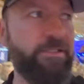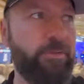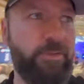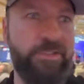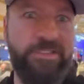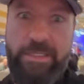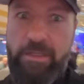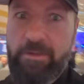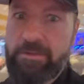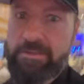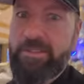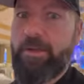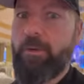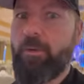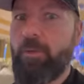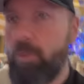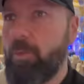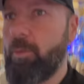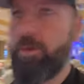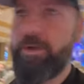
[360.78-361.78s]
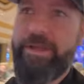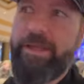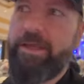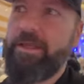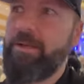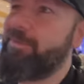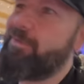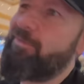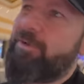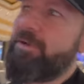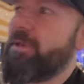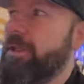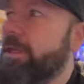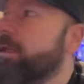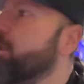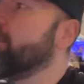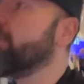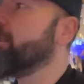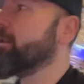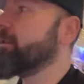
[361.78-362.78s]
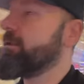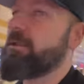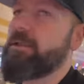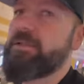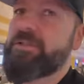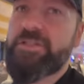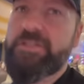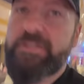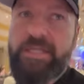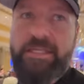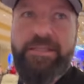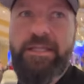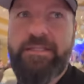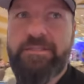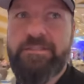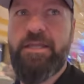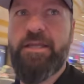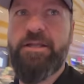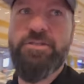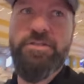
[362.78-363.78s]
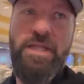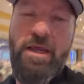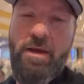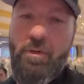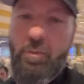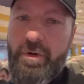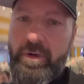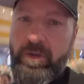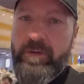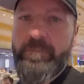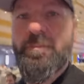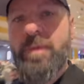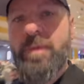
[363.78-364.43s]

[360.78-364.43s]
So it sounds like, oh, we're dead, but really, it's just at that stage now where